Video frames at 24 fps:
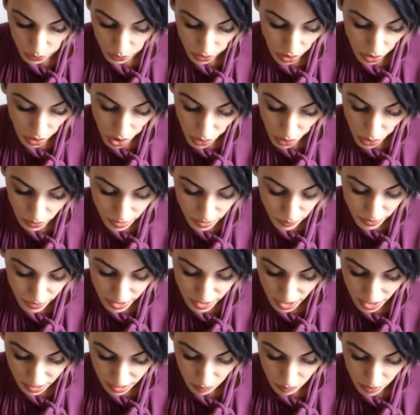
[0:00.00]
We'll always
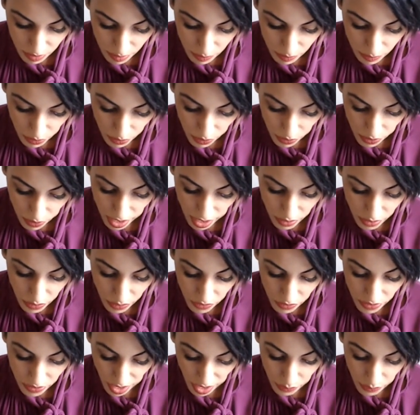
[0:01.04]
protect the people
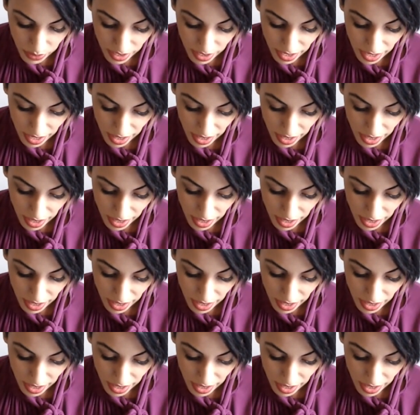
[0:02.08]
and that